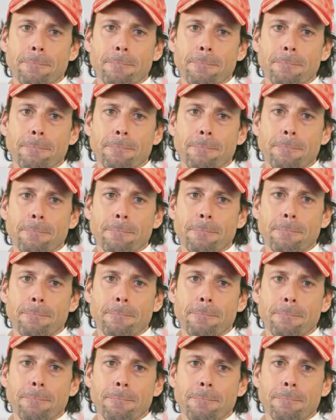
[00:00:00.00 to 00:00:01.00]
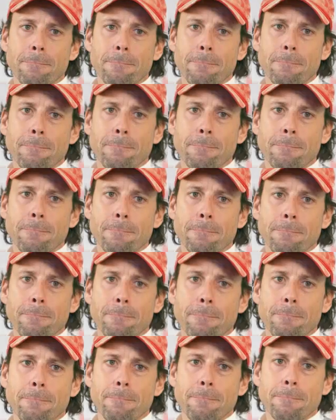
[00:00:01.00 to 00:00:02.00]

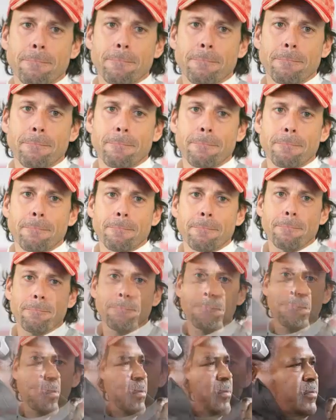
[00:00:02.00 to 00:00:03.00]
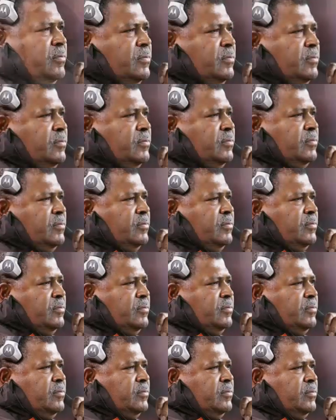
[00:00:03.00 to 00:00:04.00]

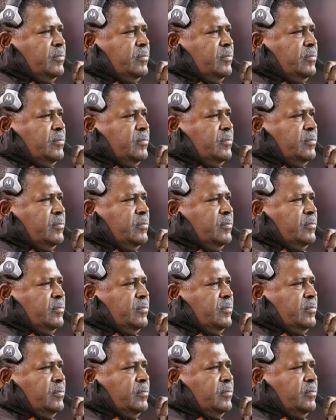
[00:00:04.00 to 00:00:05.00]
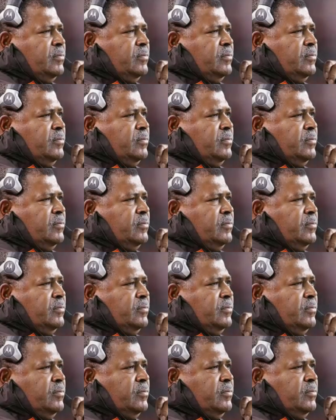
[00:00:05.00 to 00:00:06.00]

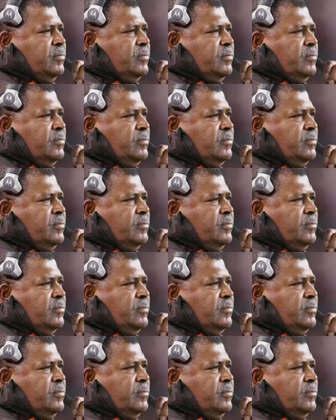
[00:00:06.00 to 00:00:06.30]
This person isn't speaking.